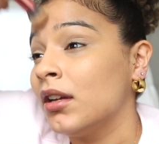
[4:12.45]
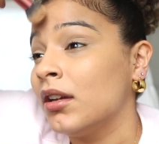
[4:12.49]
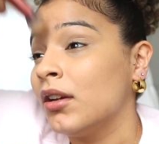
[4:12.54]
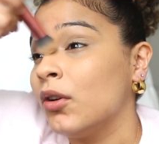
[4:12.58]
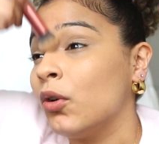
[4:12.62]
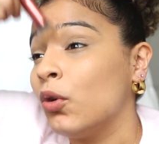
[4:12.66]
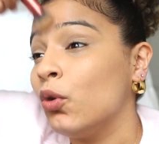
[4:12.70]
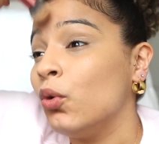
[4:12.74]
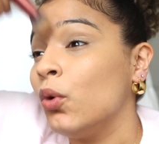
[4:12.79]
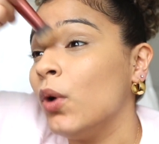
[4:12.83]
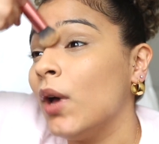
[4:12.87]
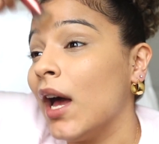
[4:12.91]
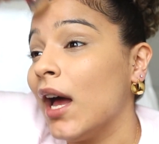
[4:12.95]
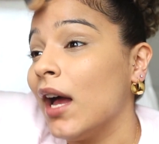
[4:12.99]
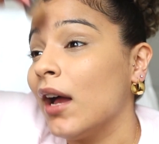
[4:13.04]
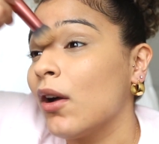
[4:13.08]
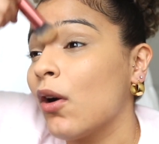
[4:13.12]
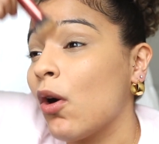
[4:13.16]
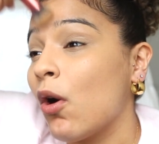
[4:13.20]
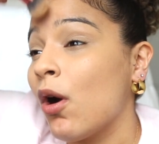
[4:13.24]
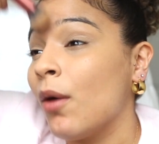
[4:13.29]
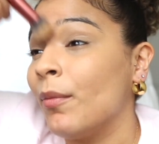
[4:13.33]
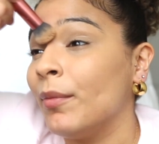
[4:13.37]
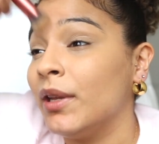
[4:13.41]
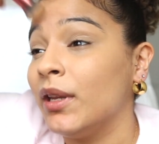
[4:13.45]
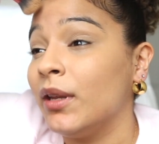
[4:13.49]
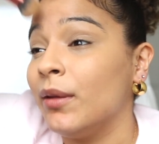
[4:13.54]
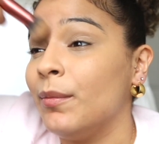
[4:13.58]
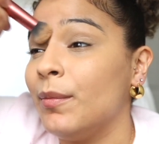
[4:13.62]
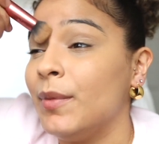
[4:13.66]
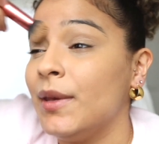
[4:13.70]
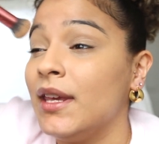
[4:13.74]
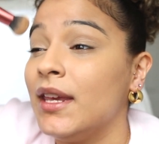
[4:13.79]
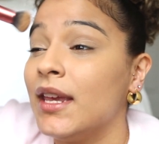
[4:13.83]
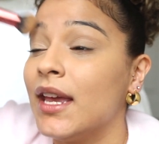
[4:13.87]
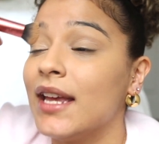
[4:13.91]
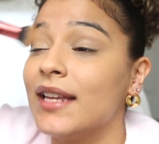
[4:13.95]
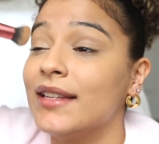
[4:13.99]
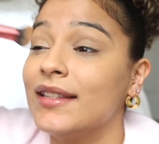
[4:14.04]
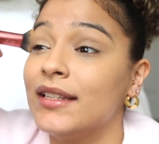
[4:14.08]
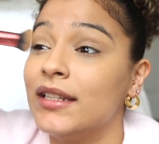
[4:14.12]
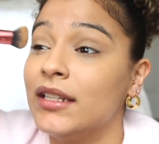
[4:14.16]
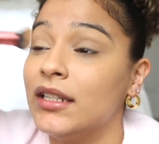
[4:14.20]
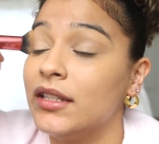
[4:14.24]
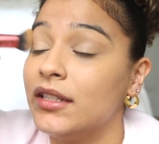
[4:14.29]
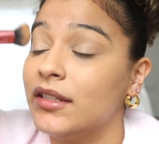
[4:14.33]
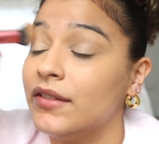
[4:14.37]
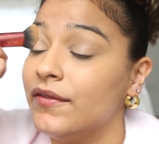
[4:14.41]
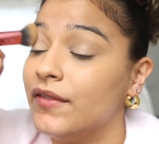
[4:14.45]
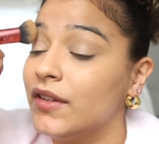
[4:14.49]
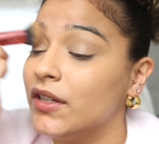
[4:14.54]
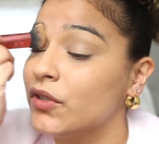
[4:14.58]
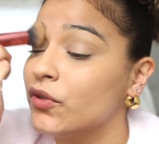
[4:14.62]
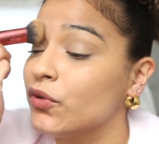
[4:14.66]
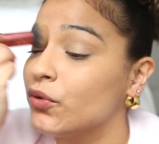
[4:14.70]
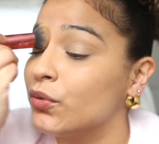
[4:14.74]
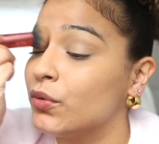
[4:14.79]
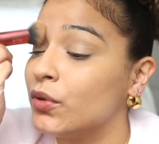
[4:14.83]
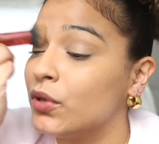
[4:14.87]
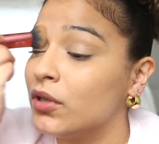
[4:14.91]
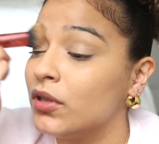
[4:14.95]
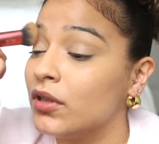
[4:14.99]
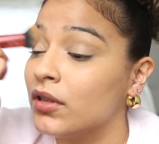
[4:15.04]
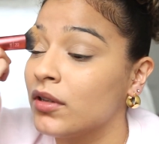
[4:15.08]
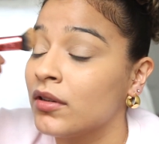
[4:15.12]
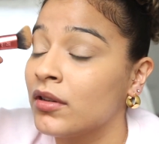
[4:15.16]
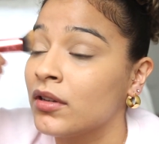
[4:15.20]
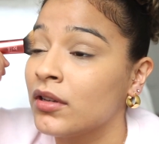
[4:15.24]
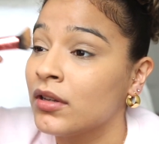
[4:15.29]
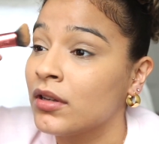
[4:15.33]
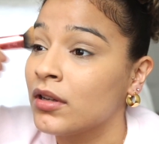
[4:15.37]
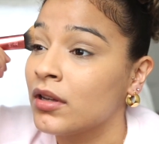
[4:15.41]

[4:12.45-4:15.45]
who God called me to be as an individual,